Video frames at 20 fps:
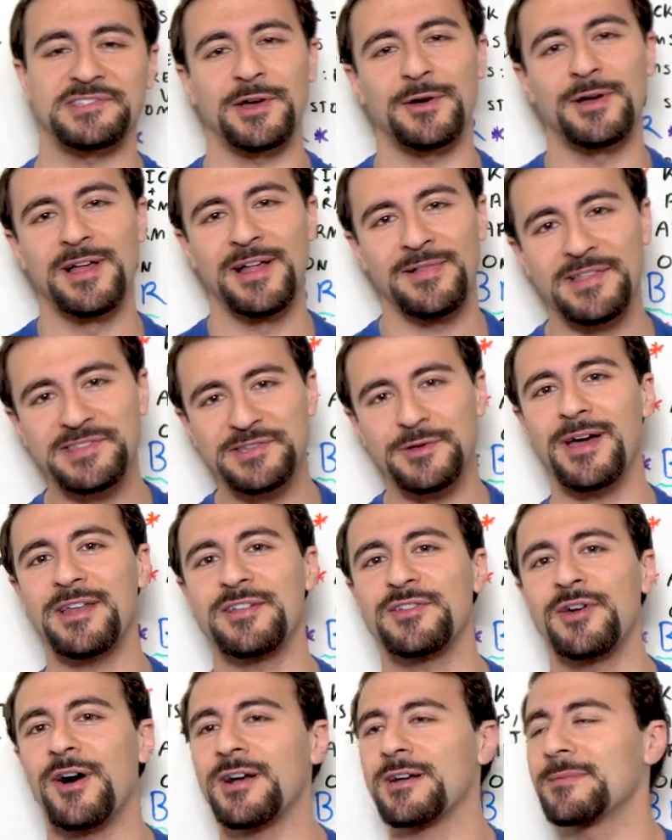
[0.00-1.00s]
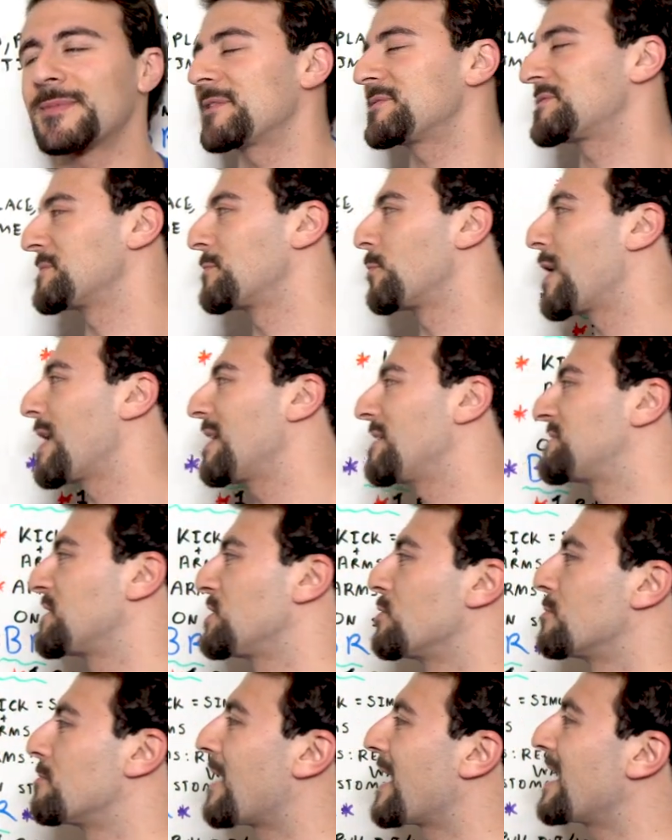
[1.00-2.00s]
So let's go ahead and talk about some ways that
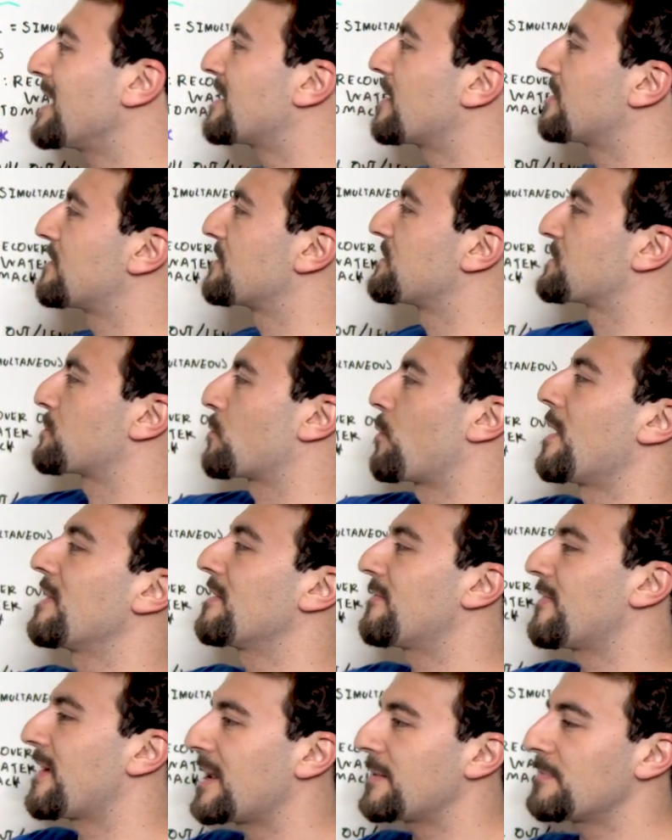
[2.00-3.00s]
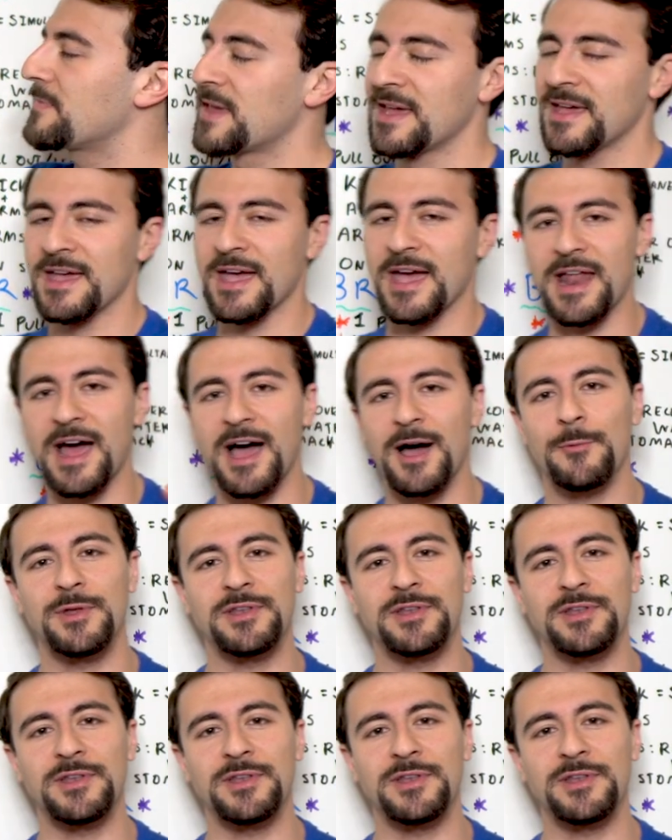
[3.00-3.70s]
you might get disqualified and how